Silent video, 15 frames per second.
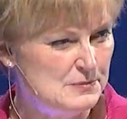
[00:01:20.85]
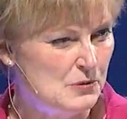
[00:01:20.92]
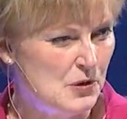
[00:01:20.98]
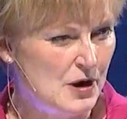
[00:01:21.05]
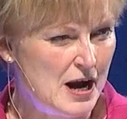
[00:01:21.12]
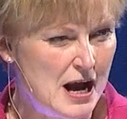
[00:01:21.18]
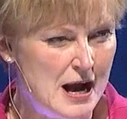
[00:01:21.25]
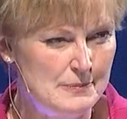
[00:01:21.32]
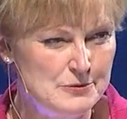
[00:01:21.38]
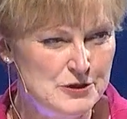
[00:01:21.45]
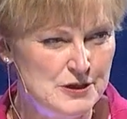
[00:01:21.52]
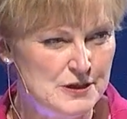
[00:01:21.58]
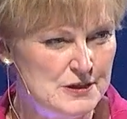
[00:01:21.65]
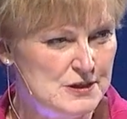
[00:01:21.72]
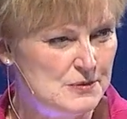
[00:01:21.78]
more
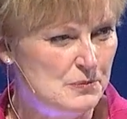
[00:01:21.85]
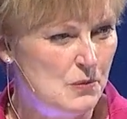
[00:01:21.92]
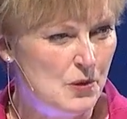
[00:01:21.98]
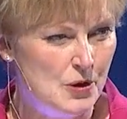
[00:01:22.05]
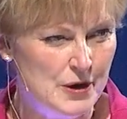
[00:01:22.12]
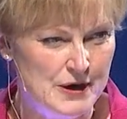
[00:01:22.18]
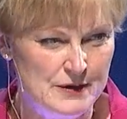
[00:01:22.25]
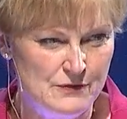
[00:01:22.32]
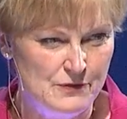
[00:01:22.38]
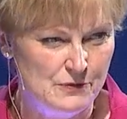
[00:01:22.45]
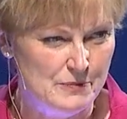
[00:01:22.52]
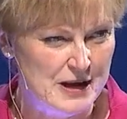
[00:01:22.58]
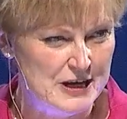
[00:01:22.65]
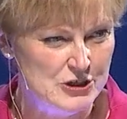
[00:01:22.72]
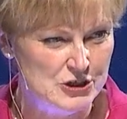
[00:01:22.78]
options, more
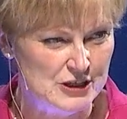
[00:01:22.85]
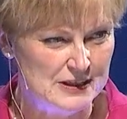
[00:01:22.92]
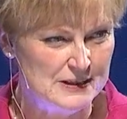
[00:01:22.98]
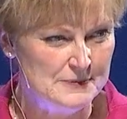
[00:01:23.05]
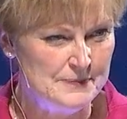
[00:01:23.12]
information.